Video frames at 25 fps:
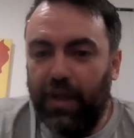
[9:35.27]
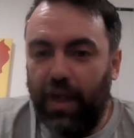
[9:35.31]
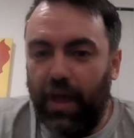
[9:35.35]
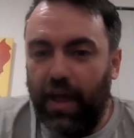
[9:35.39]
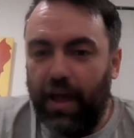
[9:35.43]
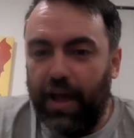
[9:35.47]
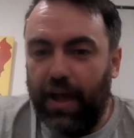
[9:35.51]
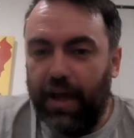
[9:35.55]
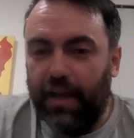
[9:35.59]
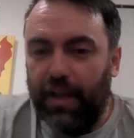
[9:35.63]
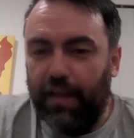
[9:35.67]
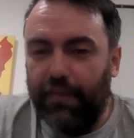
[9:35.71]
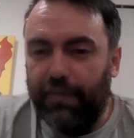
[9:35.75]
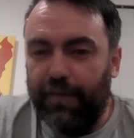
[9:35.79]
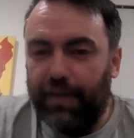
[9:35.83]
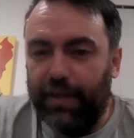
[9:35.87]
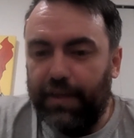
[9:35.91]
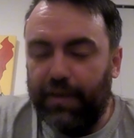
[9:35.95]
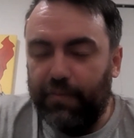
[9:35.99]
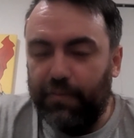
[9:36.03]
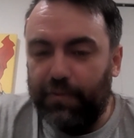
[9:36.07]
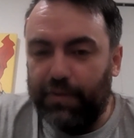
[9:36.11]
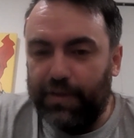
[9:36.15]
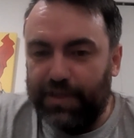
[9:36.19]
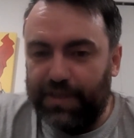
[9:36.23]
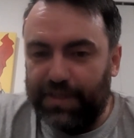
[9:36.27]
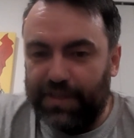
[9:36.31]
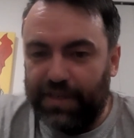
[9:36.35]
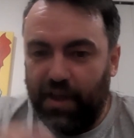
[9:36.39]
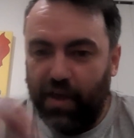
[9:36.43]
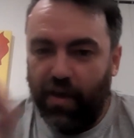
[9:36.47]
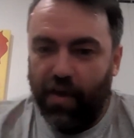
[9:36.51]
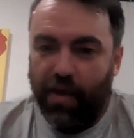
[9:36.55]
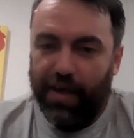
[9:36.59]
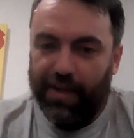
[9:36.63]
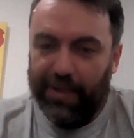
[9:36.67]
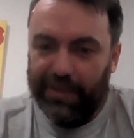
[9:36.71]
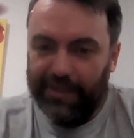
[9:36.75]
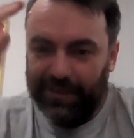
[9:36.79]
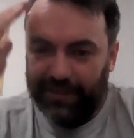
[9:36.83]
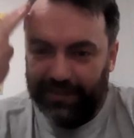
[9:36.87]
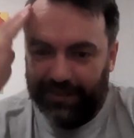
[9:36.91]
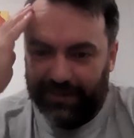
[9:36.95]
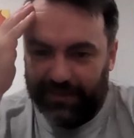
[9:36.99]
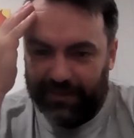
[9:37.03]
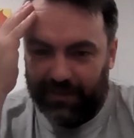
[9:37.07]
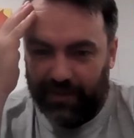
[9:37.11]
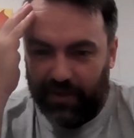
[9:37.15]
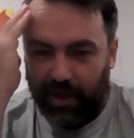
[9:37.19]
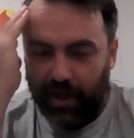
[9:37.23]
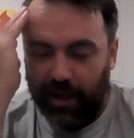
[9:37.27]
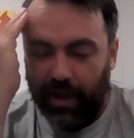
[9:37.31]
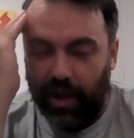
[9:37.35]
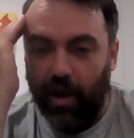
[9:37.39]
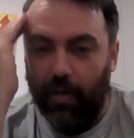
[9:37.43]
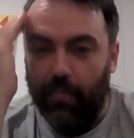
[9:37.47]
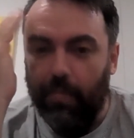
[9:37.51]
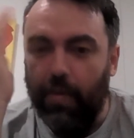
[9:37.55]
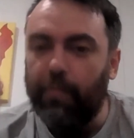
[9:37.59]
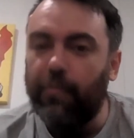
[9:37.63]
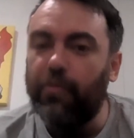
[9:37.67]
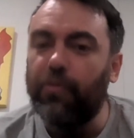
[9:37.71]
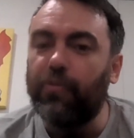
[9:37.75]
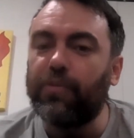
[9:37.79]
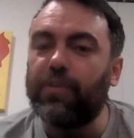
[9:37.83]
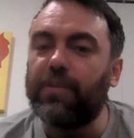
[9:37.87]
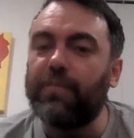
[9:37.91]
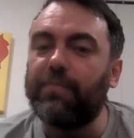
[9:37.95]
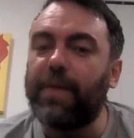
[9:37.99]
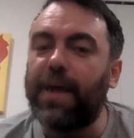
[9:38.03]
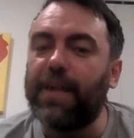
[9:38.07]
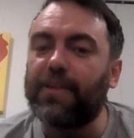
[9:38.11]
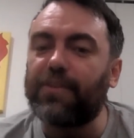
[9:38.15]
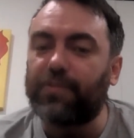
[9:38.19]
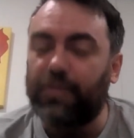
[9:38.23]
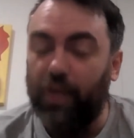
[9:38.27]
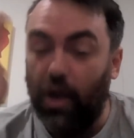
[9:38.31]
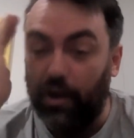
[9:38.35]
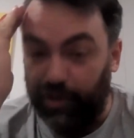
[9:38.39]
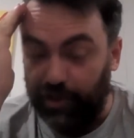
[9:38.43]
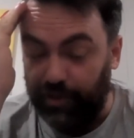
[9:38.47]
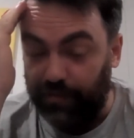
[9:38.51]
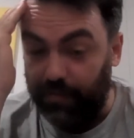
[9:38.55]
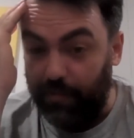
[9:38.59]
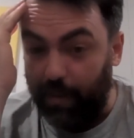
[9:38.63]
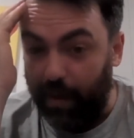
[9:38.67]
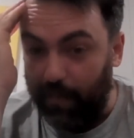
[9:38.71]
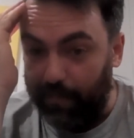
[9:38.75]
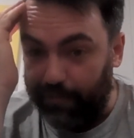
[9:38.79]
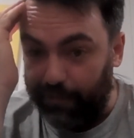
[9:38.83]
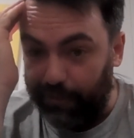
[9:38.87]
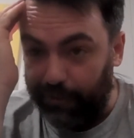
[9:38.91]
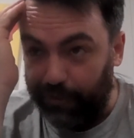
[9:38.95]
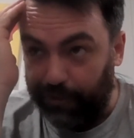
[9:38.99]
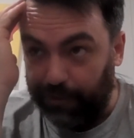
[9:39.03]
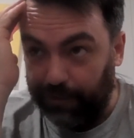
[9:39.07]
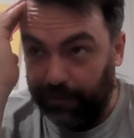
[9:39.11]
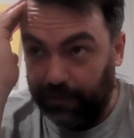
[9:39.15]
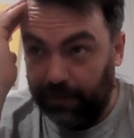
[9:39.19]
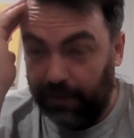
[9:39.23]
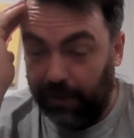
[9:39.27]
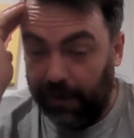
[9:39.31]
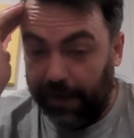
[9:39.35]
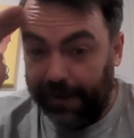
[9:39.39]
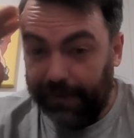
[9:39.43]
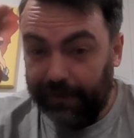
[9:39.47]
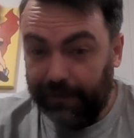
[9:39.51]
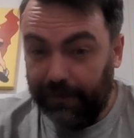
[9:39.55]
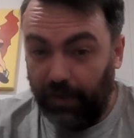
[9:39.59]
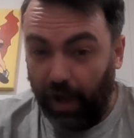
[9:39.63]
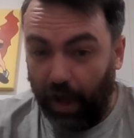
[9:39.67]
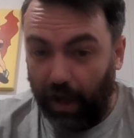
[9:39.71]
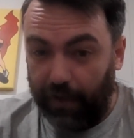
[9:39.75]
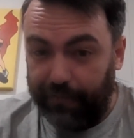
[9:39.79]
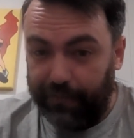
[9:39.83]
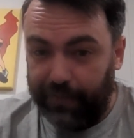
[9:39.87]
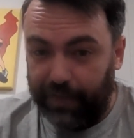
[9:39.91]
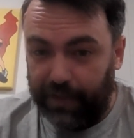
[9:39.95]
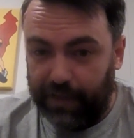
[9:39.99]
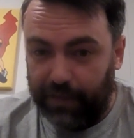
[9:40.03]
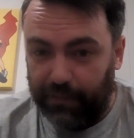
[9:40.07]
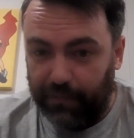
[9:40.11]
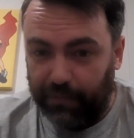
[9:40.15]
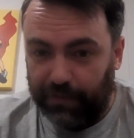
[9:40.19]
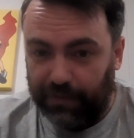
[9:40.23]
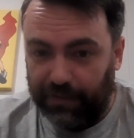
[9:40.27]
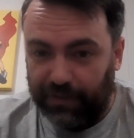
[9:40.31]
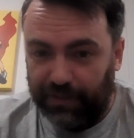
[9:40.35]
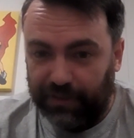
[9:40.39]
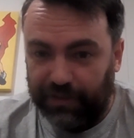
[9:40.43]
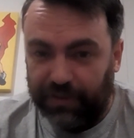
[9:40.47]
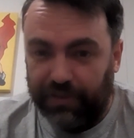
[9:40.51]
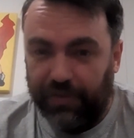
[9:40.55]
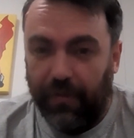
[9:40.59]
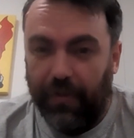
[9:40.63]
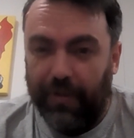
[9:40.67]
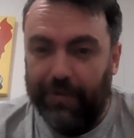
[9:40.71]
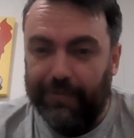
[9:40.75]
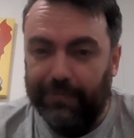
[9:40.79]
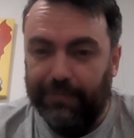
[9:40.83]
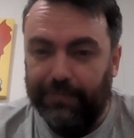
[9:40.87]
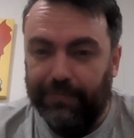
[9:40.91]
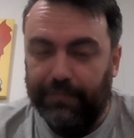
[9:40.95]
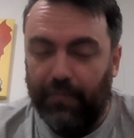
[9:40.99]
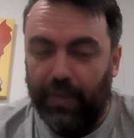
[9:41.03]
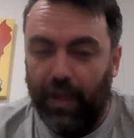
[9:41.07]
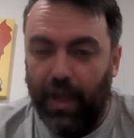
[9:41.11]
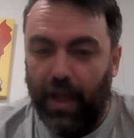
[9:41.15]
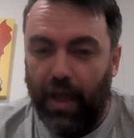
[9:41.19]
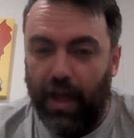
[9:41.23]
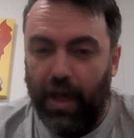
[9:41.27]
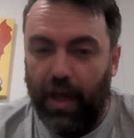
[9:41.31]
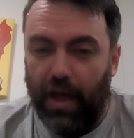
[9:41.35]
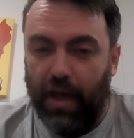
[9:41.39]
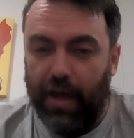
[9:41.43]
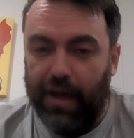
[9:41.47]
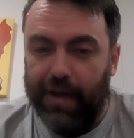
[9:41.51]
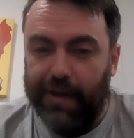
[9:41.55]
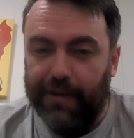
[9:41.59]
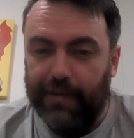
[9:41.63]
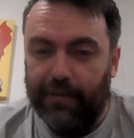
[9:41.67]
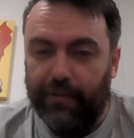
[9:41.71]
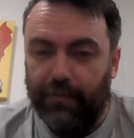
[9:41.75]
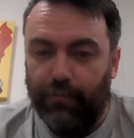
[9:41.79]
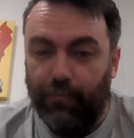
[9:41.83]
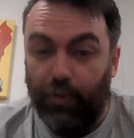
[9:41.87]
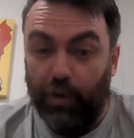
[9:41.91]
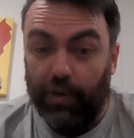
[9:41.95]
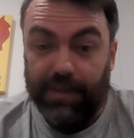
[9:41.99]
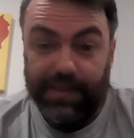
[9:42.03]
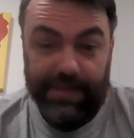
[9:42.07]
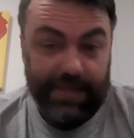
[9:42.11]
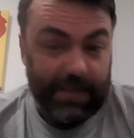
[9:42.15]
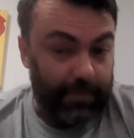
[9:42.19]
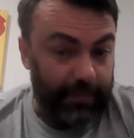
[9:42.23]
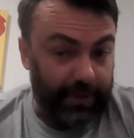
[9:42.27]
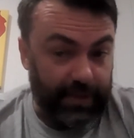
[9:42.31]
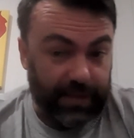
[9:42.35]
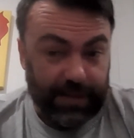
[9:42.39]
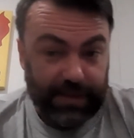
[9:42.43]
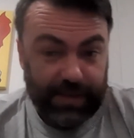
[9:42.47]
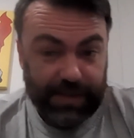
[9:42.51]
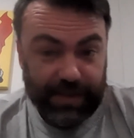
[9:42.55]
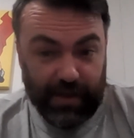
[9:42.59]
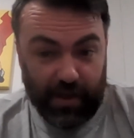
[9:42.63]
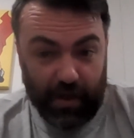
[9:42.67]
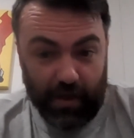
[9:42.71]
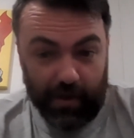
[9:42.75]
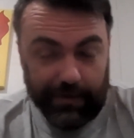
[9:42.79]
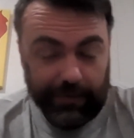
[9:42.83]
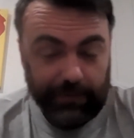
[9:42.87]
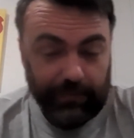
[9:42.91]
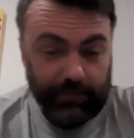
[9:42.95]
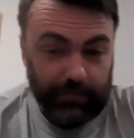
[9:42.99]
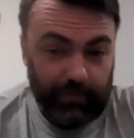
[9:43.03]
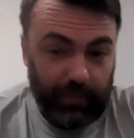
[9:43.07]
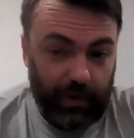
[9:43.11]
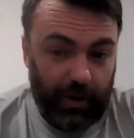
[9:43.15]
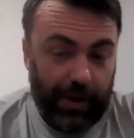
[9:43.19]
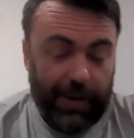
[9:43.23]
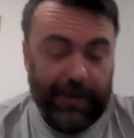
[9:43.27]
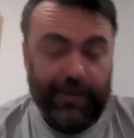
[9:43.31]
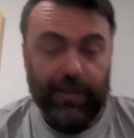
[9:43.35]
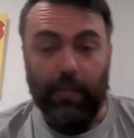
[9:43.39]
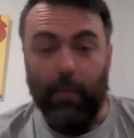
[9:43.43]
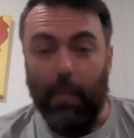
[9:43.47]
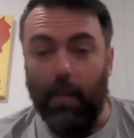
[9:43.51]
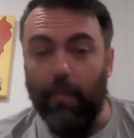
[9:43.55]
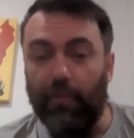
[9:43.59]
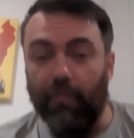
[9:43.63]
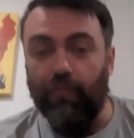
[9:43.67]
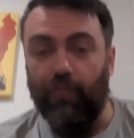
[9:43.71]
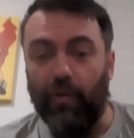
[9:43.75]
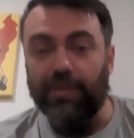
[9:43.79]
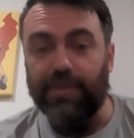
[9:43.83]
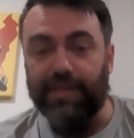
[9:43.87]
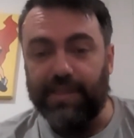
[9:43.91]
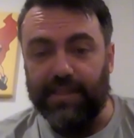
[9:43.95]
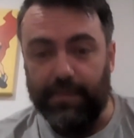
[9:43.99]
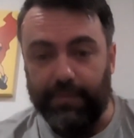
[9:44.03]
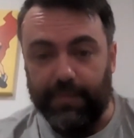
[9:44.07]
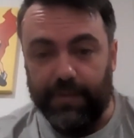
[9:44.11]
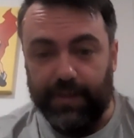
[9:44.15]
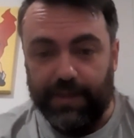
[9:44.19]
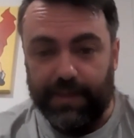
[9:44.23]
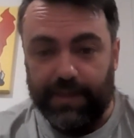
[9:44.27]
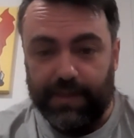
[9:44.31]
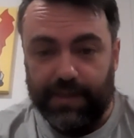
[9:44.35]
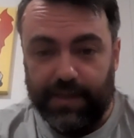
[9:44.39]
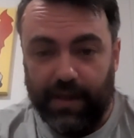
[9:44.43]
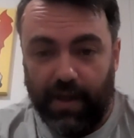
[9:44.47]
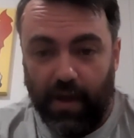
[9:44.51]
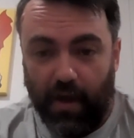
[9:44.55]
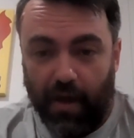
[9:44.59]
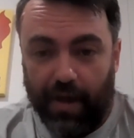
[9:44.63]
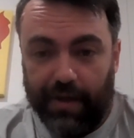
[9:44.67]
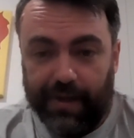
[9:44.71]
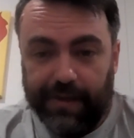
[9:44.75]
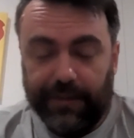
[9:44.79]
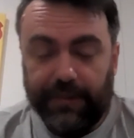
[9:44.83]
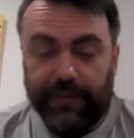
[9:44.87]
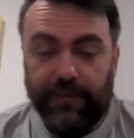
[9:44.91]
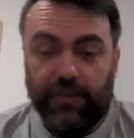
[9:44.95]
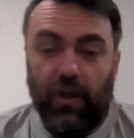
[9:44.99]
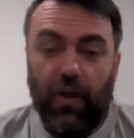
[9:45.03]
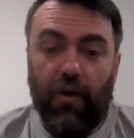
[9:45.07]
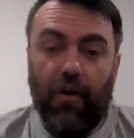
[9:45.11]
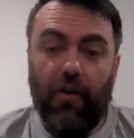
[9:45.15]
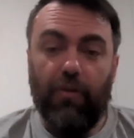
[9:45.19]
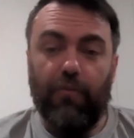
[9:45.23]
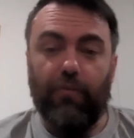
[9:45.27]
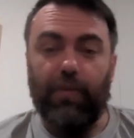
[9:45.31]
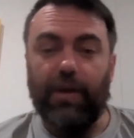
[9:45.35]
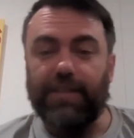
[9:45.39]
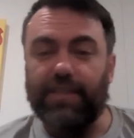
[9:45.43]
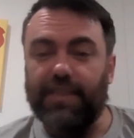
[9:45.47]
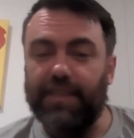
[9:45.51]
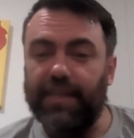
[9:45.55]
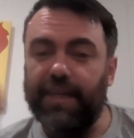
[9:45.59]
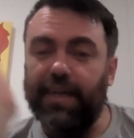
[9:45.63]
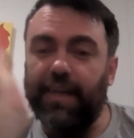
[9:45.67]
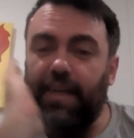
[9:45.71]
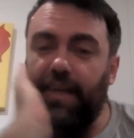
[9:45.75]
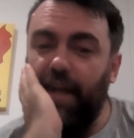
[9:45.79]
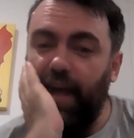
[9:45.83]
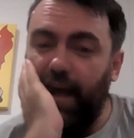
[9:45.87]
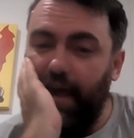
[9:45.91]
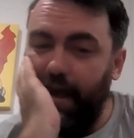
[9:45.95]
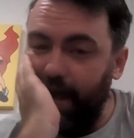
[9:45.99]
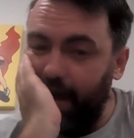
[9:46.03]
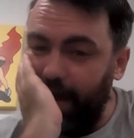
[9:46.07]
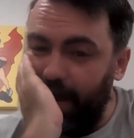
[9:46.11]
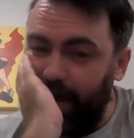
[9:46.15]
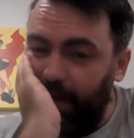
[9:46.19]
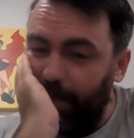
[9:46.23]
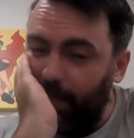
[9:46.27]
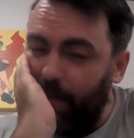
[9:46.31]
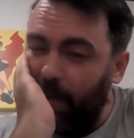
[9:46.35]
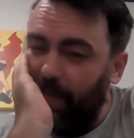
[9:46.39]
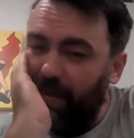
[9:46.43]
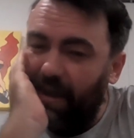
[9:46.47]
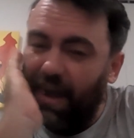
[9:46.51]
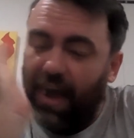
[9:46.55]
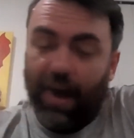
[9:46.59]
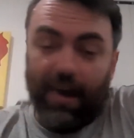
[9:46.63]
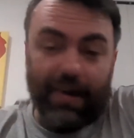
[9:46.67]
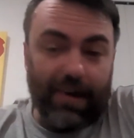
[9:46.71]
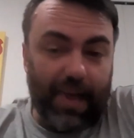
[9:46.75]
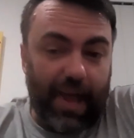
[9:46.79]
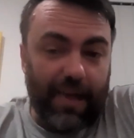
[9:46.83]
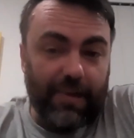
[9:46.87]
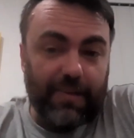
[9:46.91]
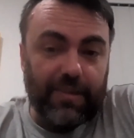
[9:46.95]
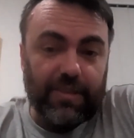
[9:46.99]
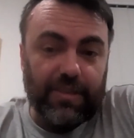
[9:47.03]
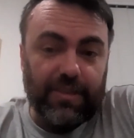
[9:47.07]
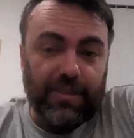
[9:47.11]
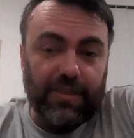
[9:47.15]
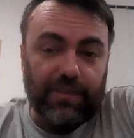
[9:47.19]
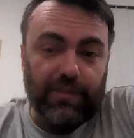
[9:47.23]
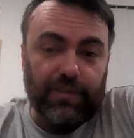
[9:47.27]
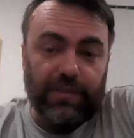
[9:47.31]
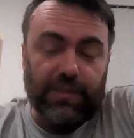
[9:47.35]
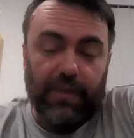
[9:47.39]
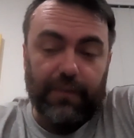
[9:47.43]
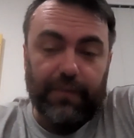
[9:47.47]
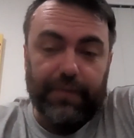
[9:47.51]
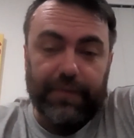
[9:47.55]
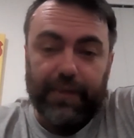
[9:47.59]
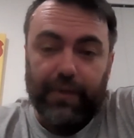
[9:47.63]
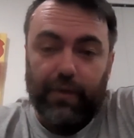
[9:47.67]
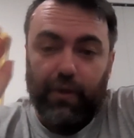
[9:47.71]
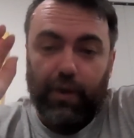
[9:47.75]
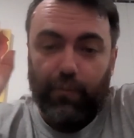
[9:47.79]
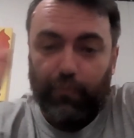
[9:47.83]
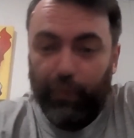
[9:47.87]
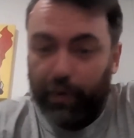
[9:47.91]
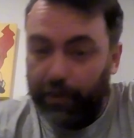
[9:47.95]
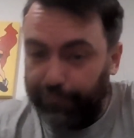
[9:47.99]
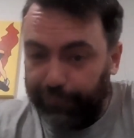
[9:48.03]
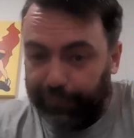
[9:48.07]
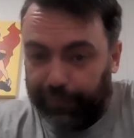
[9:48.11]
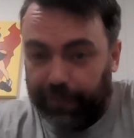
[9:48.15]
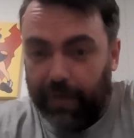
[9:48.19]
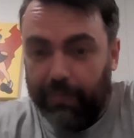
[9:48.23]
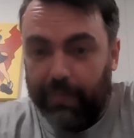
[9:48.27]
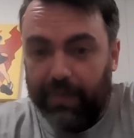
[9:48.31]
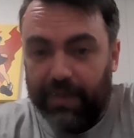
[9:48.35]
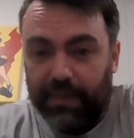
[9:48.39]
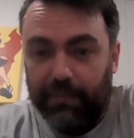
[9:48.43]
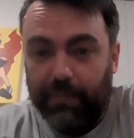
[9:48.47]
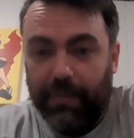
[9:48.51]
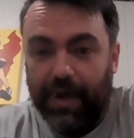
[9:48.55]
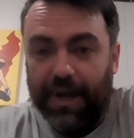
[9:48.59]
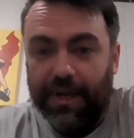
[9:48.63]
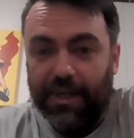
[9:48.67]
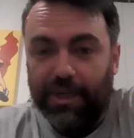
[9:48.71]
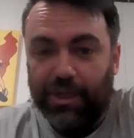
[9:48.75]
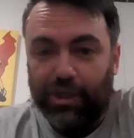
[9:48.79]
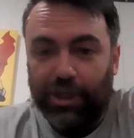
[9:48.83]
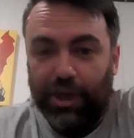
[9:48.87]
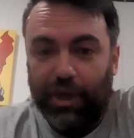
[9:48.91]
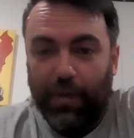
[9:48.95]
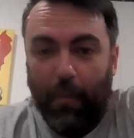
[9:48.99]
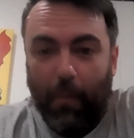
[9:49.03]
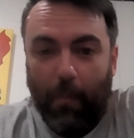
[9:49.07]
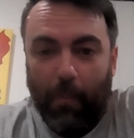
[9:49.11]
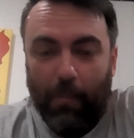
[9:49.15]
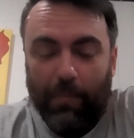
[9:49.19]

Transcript: And I think it was, I can't remember who the match was. I just remember, I think it was Ron Simmons. I remember Ron Simmons wrestling maybe Arn Anderson or something, and Ric Flair being the manager.